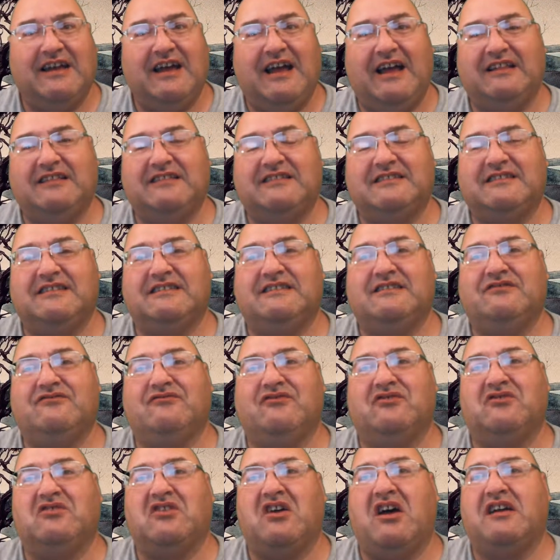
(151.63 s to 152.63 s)
I listened to
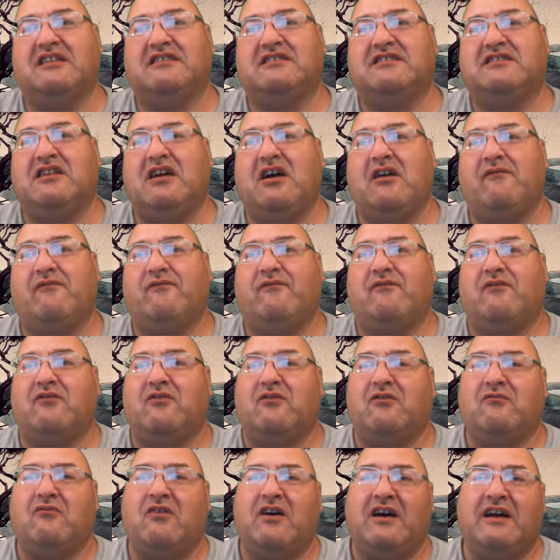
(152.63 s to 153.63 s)
it nonstop
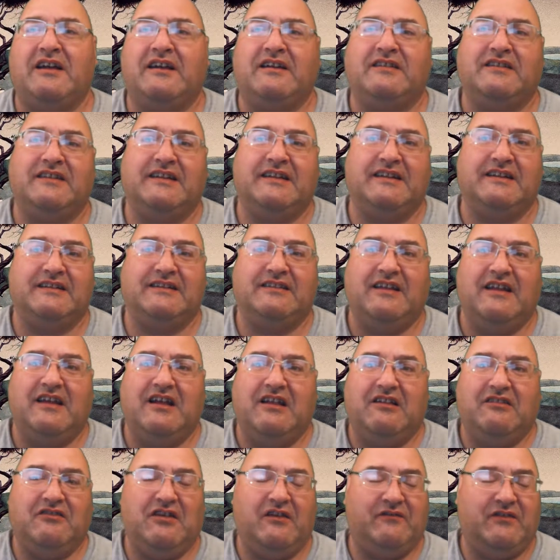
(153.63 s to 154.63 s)
for a while and
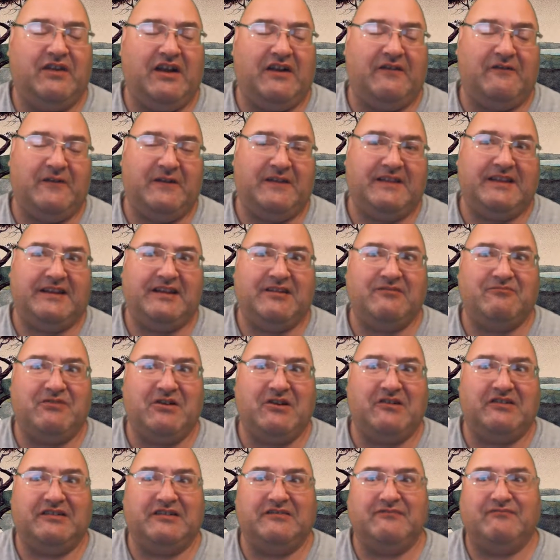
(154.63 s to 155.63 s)
loved everything
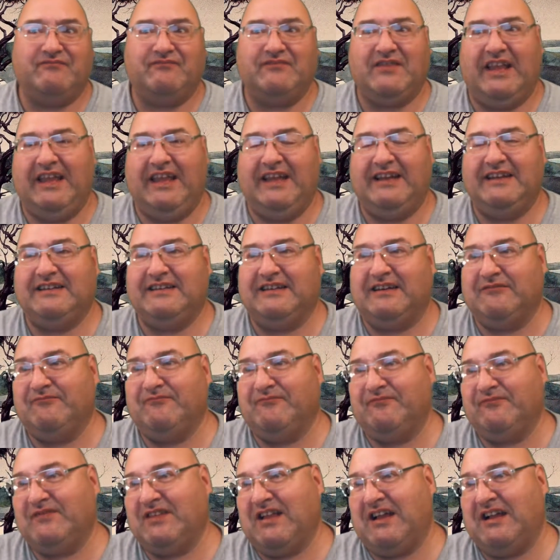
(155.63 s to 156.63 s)
about it. Ate it up.
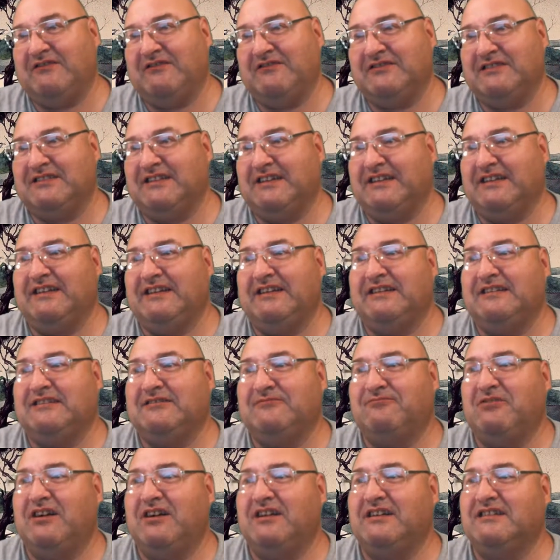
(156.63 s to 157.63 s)
I was like a
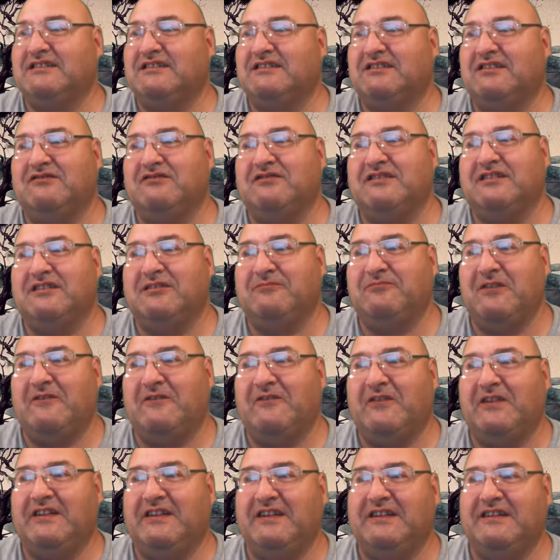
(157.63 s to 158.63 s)
sponge soaking up
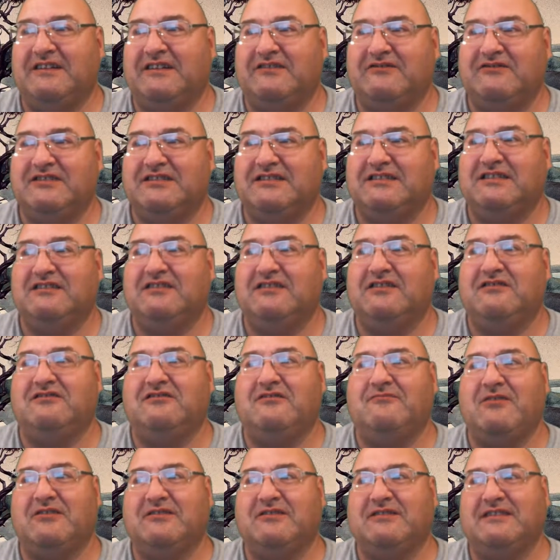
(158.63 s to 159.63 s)
everything there was to know
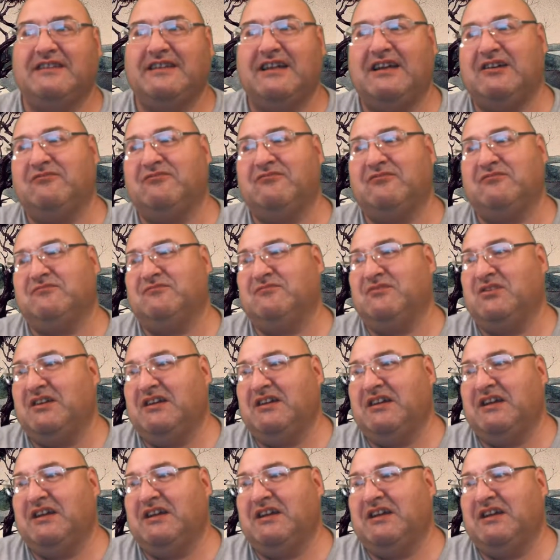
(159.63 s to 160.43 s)
about the album.